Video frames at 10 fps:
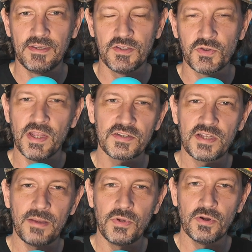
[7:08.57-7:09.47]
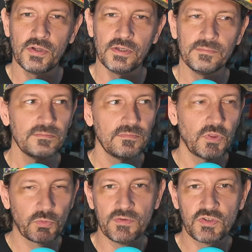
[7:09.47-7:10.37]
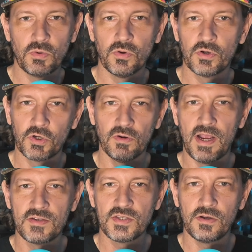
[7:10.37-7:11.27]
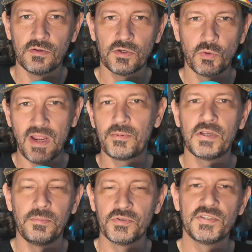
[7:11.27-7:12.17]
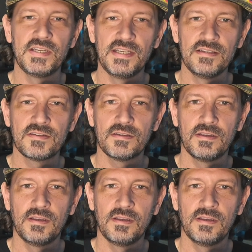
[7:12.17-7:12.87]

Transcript: So next time you're at a thrift store or garage sale, grab a couple CDs,